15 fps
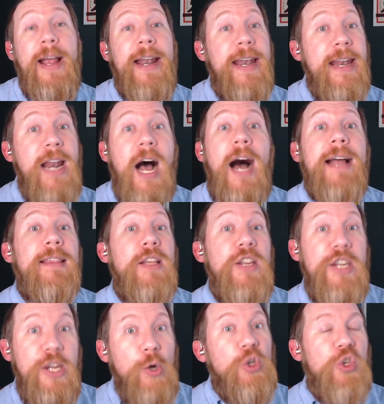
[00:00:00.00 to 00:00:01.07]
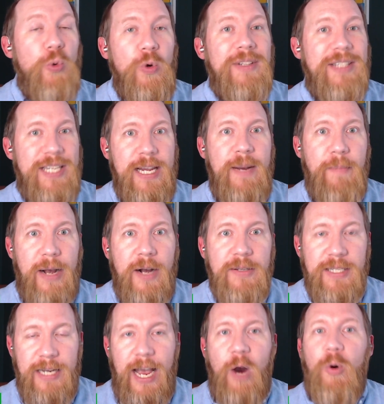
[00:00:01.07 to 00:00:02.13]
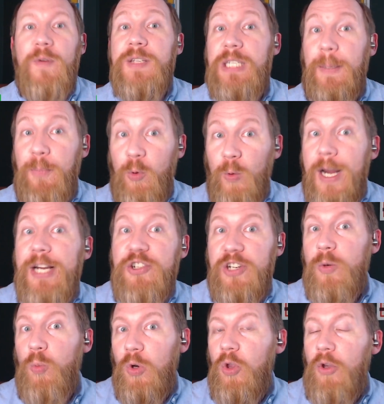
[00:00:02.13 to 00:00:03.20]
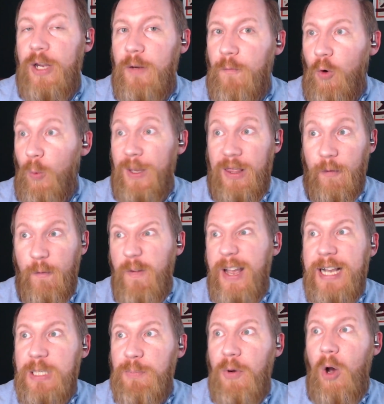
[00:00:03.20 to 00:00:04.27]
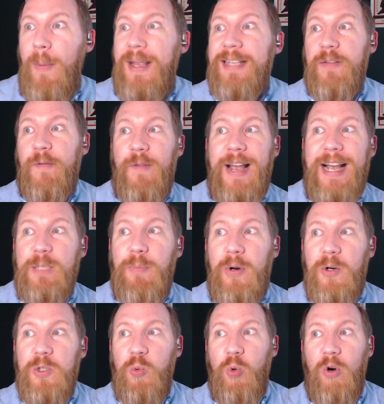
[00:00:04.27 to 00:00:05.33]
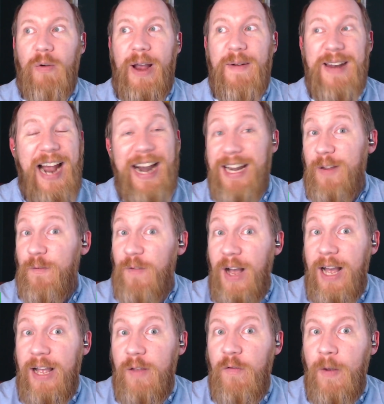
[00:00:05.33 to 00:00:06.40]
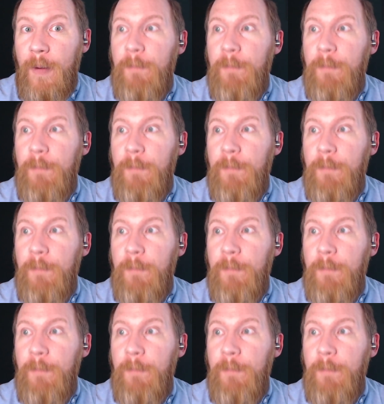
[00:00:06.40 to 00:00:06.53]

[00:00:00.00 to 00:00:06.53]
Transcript: Not the usual 10 miles an hour of separation we're looking for with the fastball, because the fastballs were around 95.